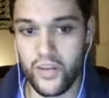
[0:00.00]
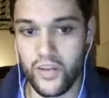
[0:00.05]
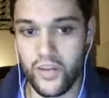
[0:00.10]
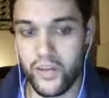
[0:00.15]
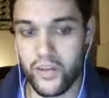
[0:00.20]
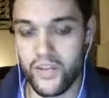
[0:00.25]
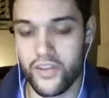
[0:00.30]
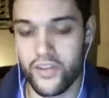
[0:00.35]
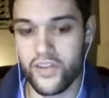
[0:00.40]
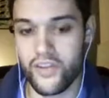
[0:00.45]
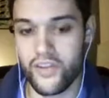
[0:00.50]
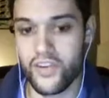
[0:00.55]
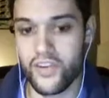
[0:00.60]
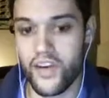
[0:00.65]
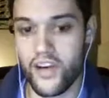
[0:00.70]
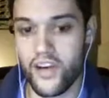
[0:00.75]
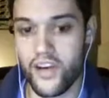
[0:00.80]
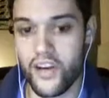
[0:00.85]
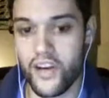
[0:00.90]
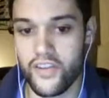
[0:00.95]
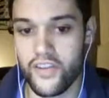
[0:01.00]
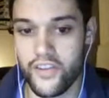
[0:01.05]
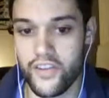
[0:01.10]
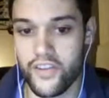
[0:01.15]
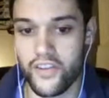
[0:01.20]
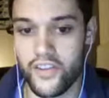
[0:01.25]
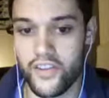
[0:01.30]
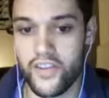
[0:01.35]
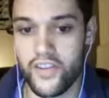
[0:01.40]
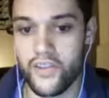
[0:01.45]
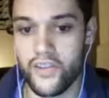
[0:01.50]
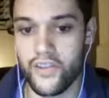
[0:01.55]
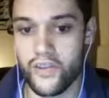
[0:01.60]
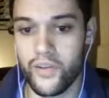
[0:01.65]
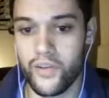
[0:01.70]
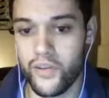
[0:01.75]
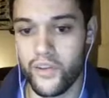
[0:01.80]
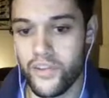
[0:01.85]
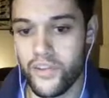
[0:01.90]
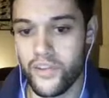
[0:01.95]
numbers, the general idea of what you
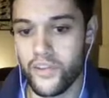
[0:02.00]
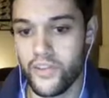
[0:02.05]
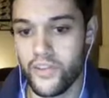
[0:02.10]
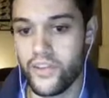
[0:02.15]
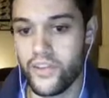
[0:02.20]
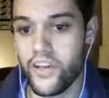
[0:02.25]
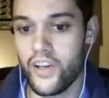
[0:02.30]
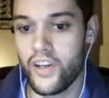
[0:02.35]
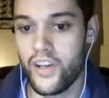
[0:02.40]
want to do